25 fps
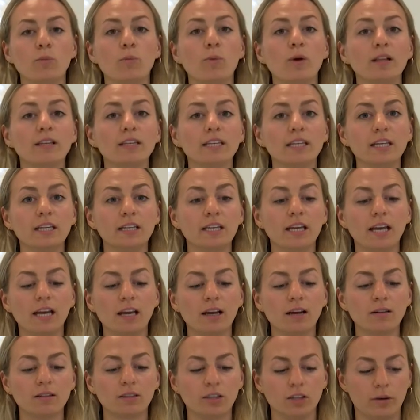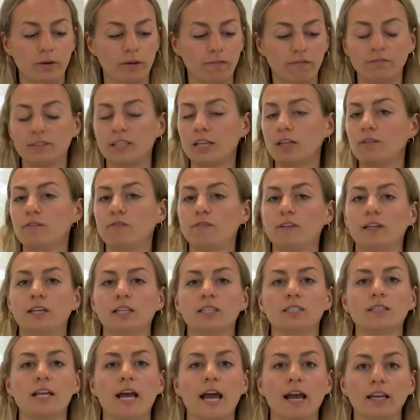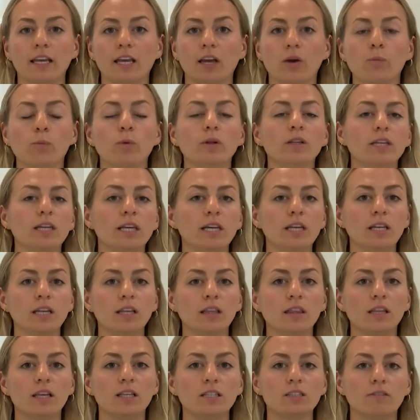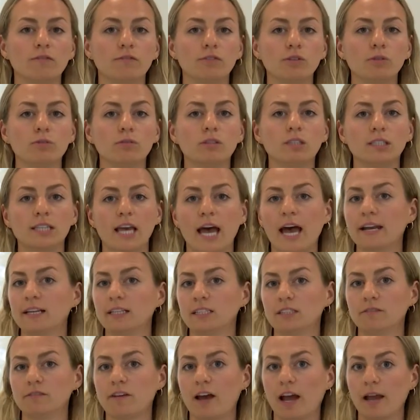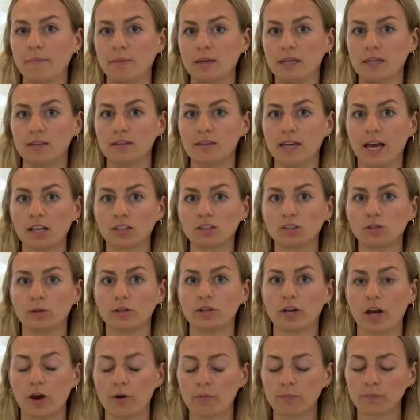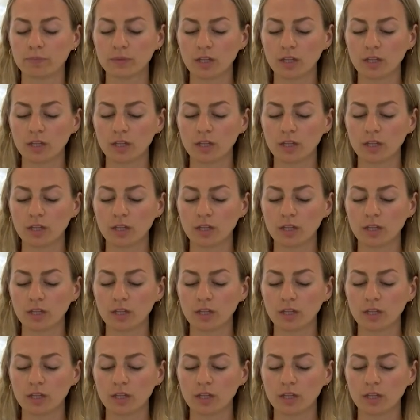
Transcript: will eating, if say you feel like snacking, will eating this food satisfy me? Yes or no?